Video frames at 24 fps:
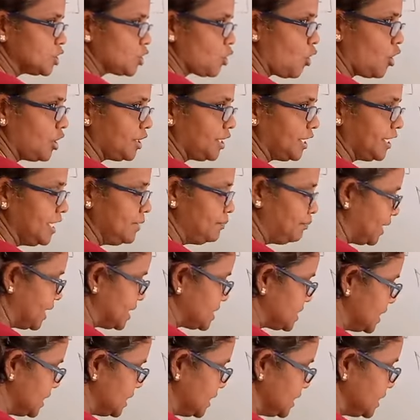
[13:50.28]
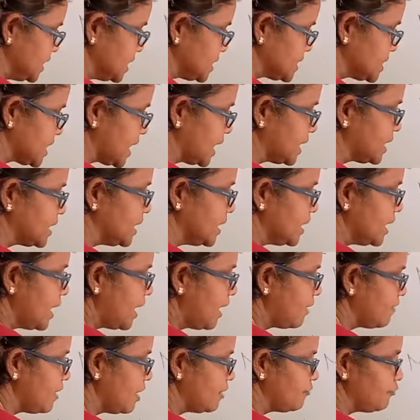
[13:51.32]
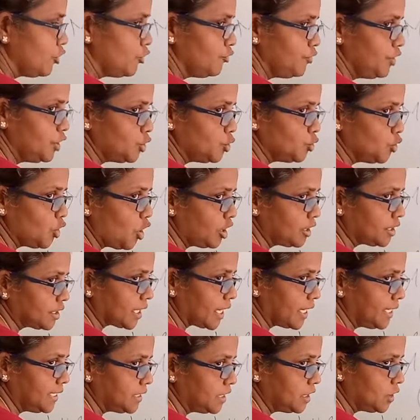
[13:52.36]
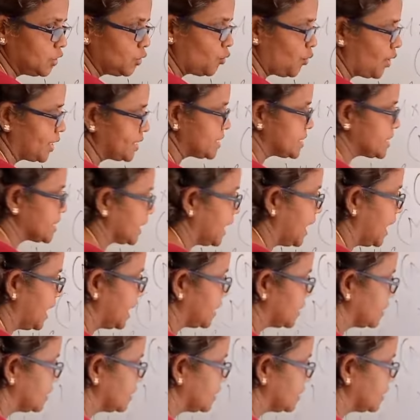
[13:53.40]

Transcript: already present in the set, and therefore we do not write it once again.